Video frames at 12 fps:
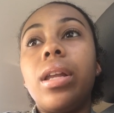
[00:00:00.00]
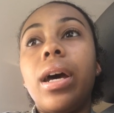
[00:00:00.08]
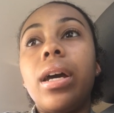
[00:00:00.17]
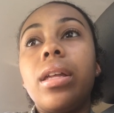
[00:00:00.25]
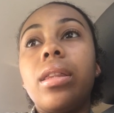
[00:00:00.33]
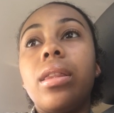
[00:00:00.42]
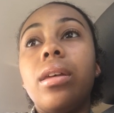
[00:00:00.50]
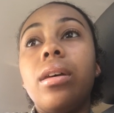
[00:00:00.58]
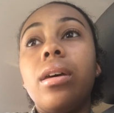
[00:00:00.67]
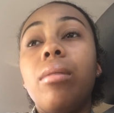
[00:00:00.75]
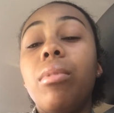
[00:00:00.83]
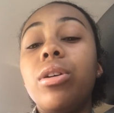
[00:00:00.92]
like
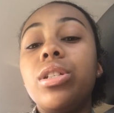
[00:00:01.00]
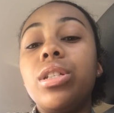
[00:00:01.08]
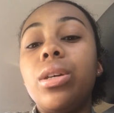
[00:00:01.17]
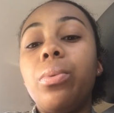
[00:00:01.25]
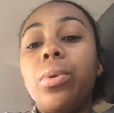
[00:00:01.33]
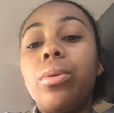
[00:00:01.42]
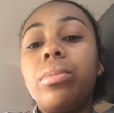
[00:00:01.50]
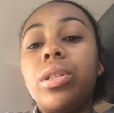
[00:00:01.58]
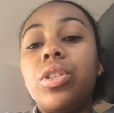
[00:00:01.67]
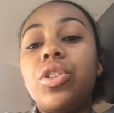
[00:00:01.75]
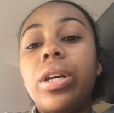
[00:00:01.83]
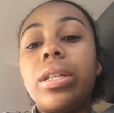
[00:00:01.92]
the emergency room
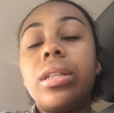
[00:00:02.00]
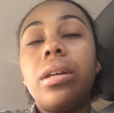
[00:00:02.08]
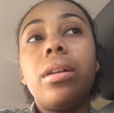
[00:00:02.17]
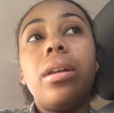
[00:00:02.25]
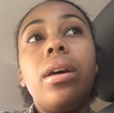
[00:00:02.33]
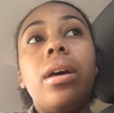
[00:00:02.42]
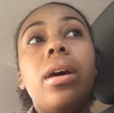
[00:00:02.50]
suggested,